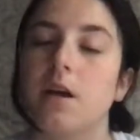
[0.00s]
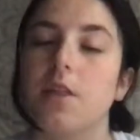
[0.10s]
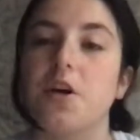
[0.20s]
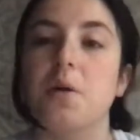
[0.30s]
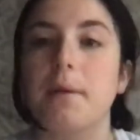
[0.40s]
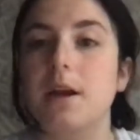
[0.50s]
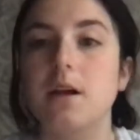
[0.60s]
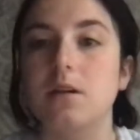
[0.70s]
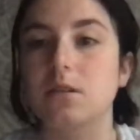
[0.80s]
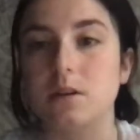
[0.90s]
There are many
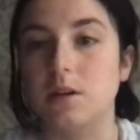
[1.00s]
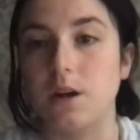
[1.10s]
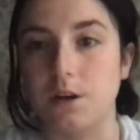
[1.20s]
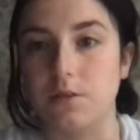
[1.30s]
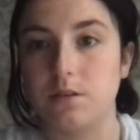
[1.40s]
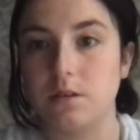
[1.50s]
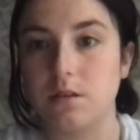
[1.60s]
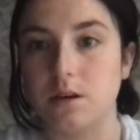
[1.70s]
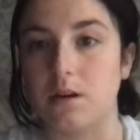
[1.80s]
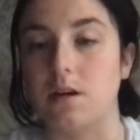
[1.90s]
alternatives
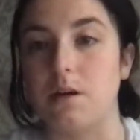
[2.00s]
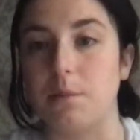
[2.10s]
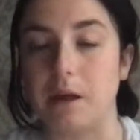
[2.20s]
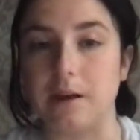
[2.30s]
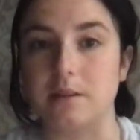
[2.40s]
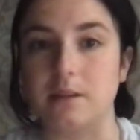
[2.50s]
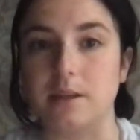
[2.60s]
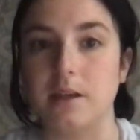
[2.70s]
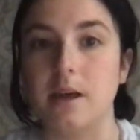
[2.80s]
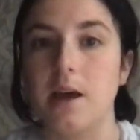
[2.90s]
to plastic,